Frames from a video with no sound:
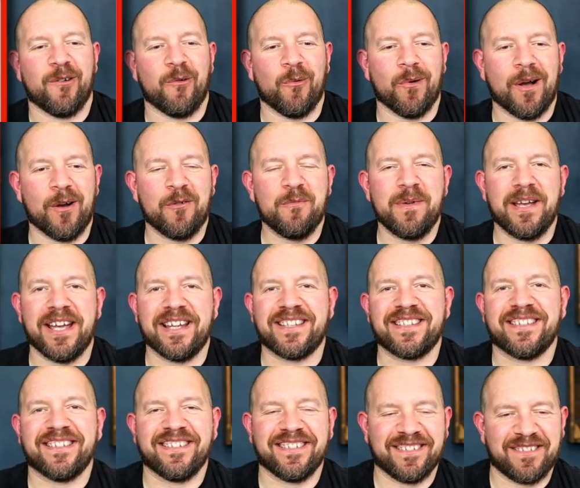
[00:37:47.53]
Wow,
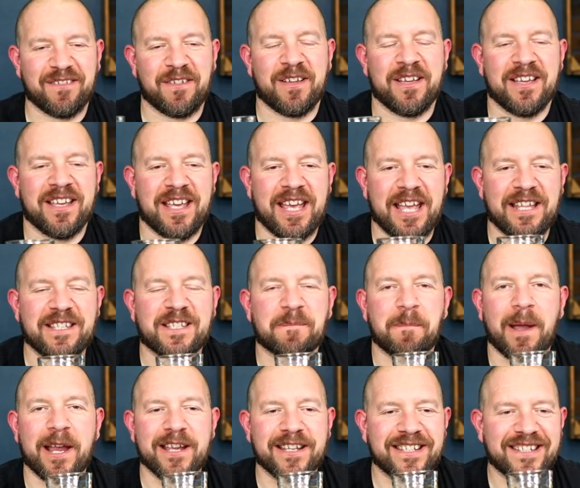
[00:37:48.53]
mate.
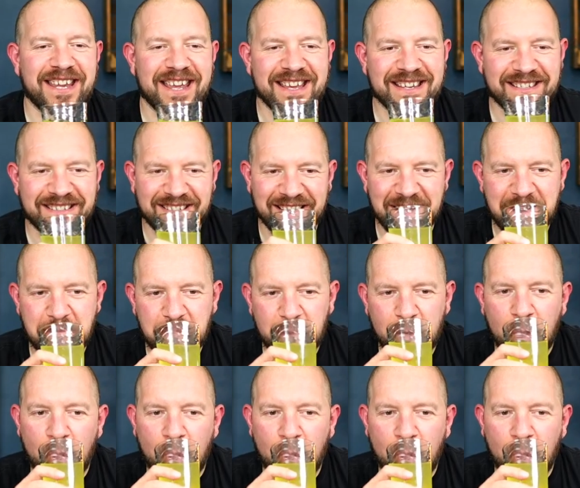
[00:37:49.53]
Inspired taste, eh?